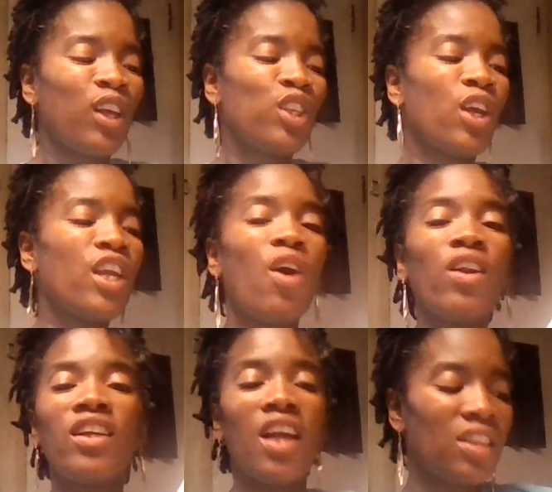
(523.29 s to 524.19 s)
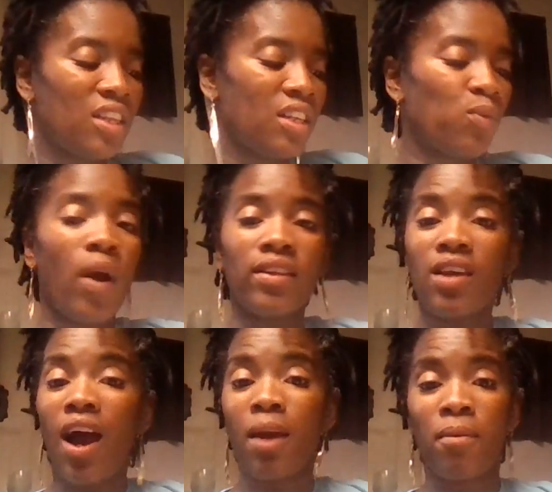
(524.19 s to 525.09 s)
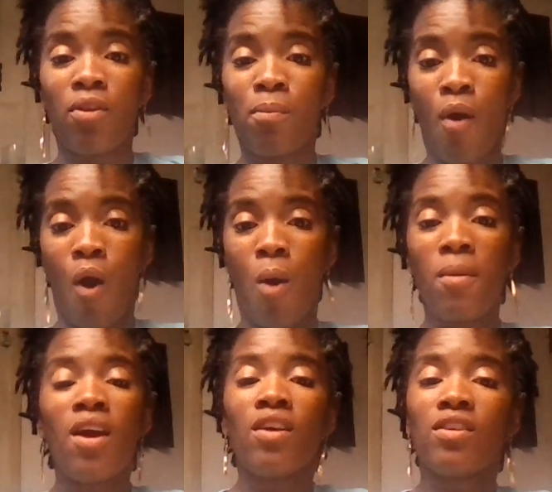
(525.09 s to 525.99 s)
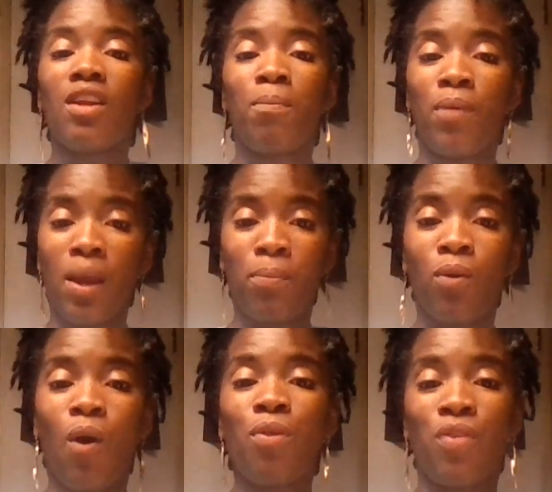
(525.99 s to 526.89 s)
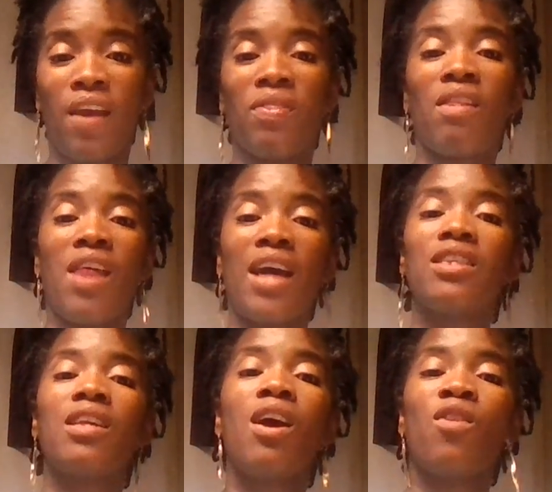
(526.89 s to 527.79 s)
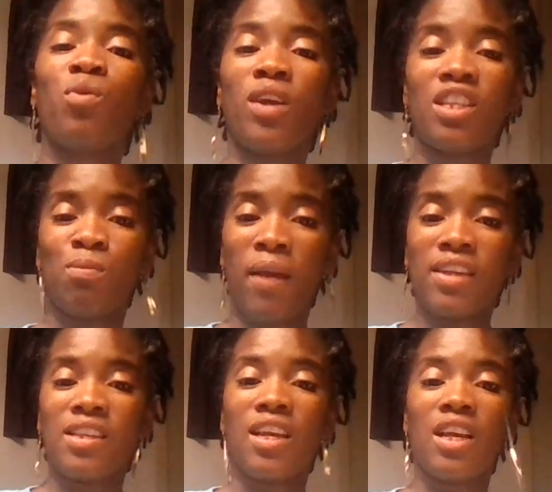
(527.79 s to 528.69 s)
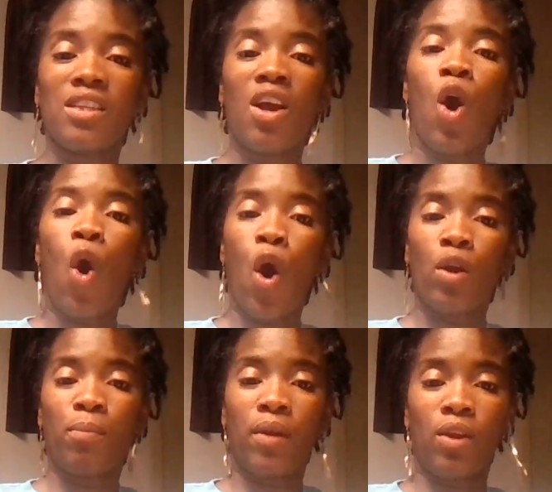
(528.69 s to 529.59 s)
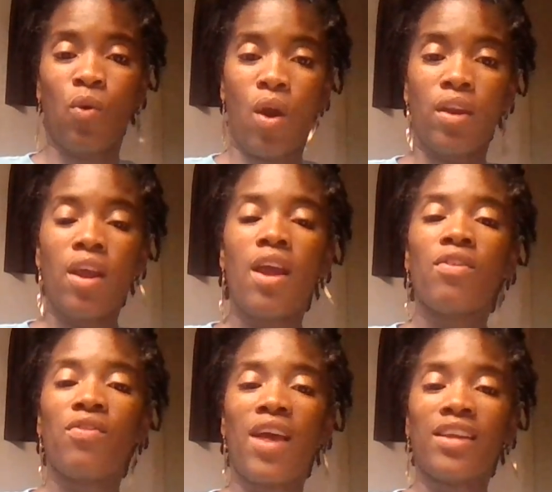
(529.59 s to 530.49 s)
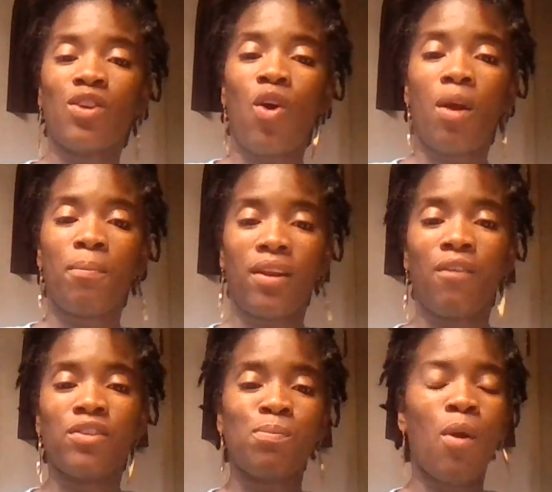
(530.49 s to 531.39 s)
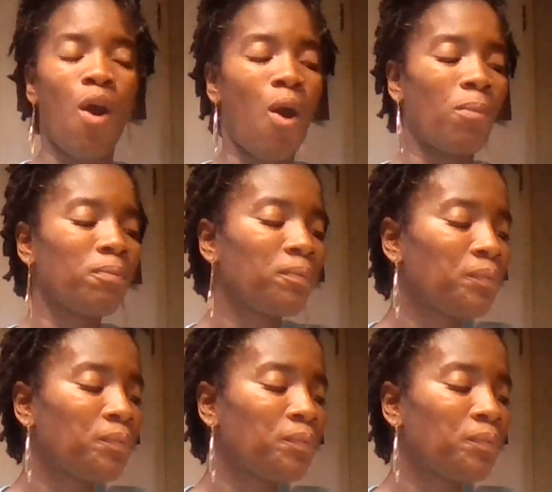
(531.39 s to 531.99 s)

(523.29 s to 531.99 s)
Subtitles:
So he only does this one time in the poem, so that people don't think that that's what he's basing his heartbeat on, that that's the heartbeat of his poem.